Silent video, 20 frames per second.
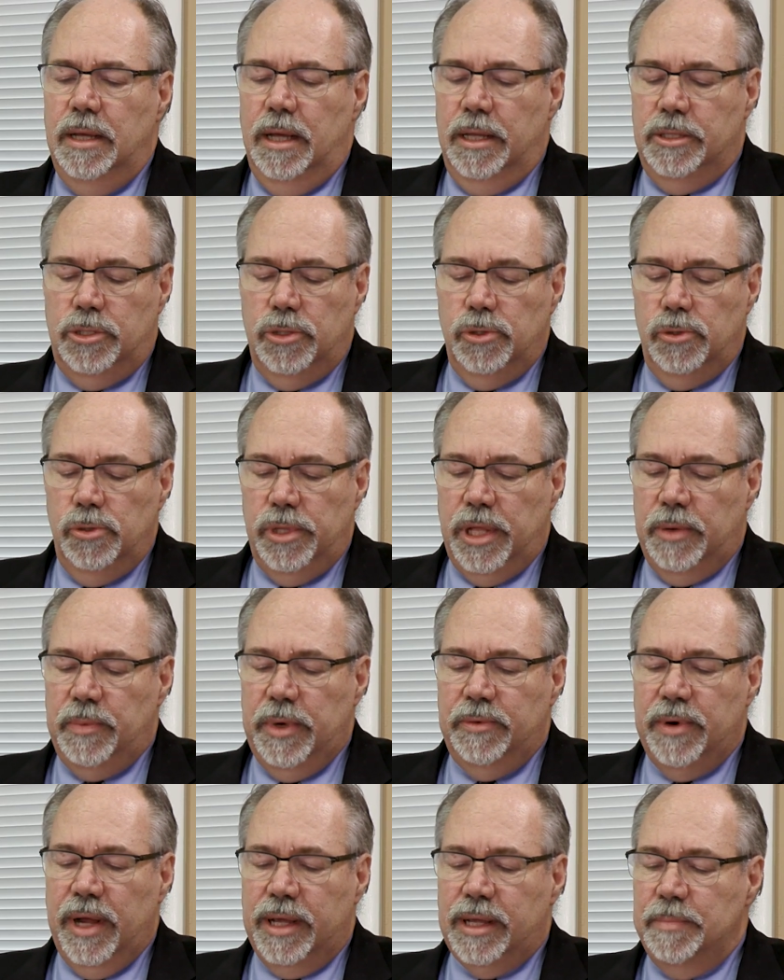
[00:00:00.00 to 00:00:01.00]
a tool that
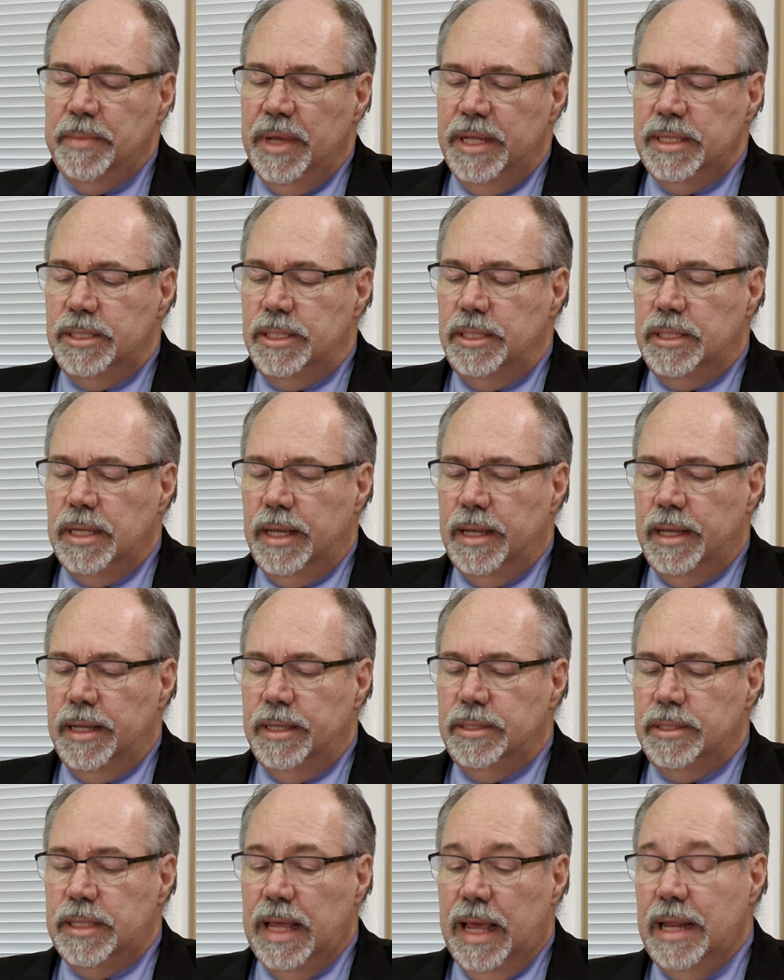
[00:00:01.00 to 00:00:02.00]
we recommend
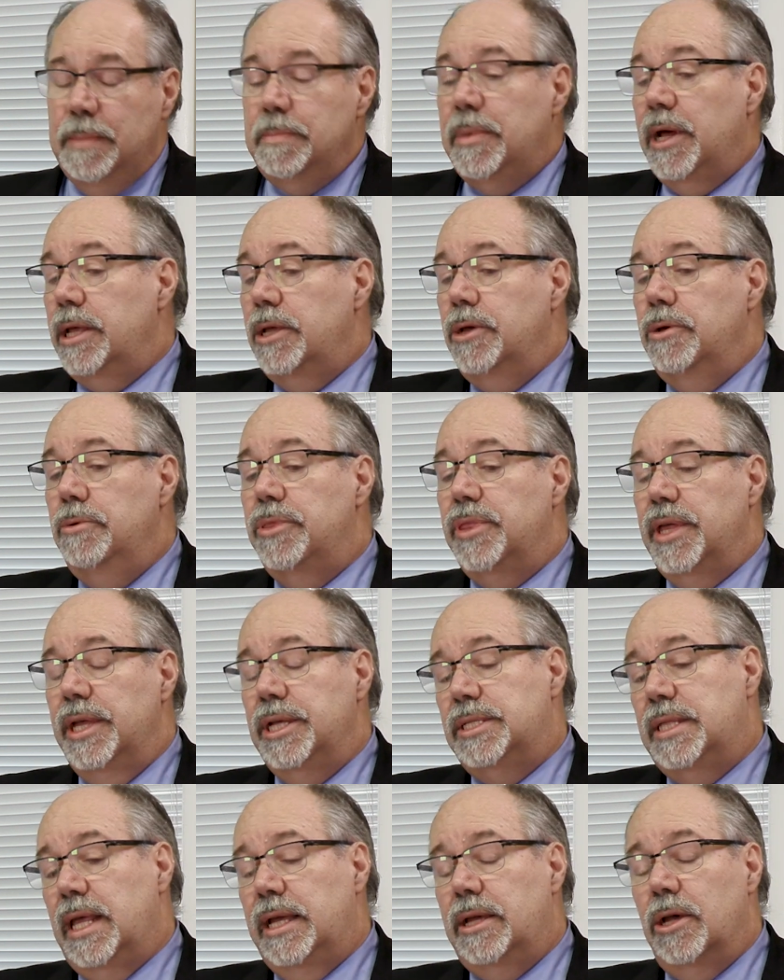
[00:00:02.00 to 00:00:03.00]
uh, to anybody who
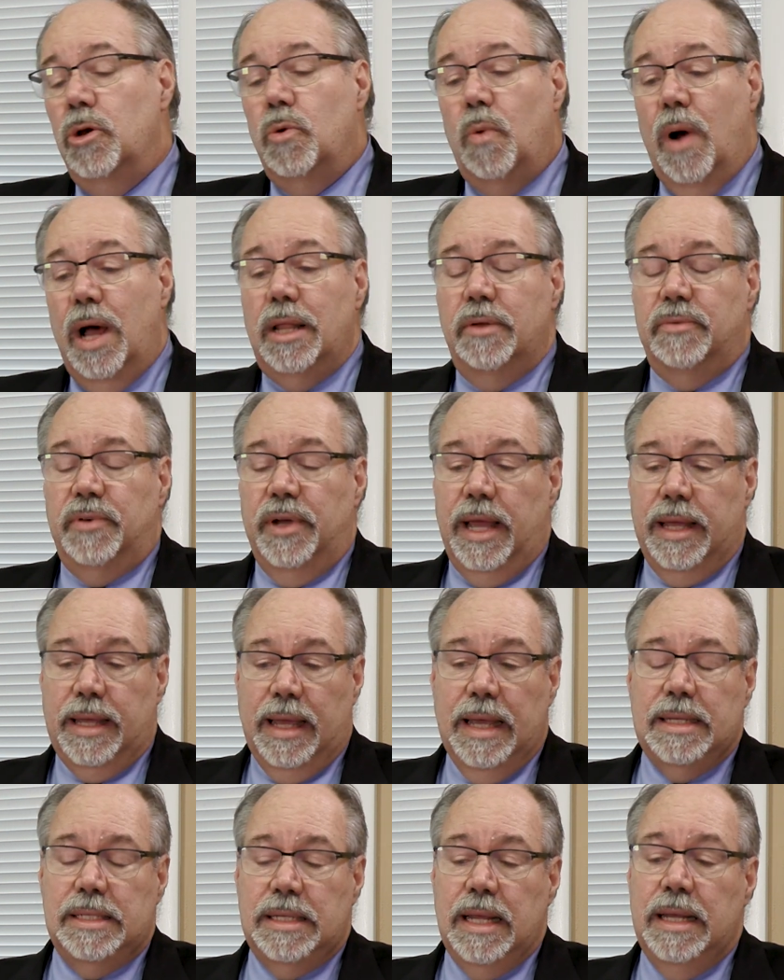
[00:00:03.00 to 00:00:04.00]
thinks they can qualify, I
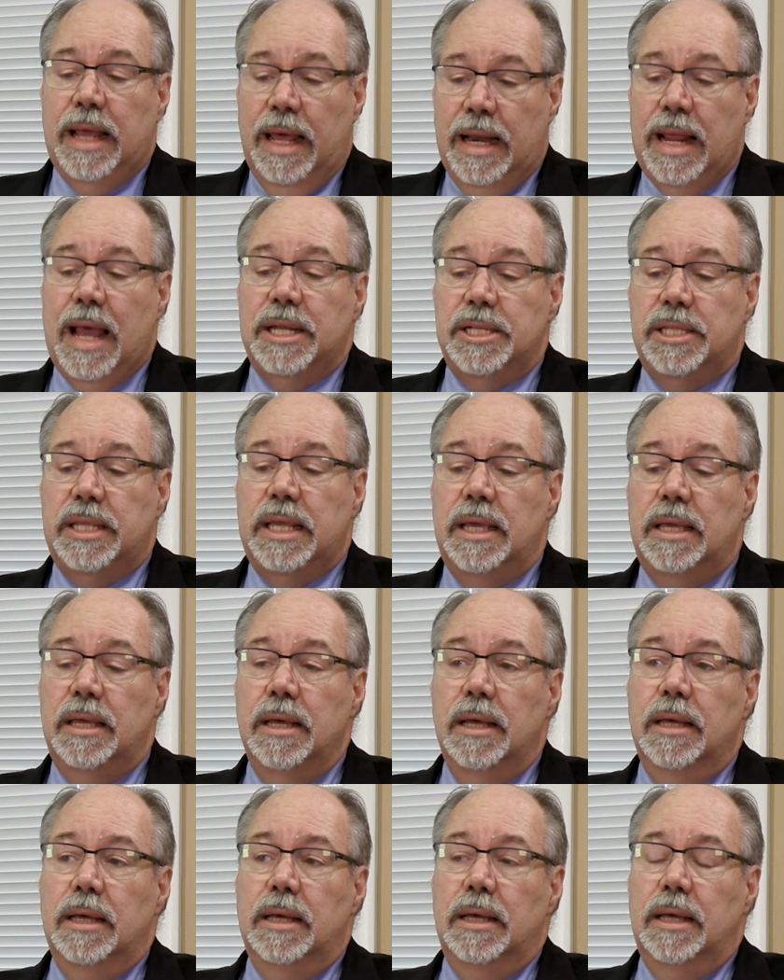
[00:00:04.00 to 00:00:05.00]
guess, and and has the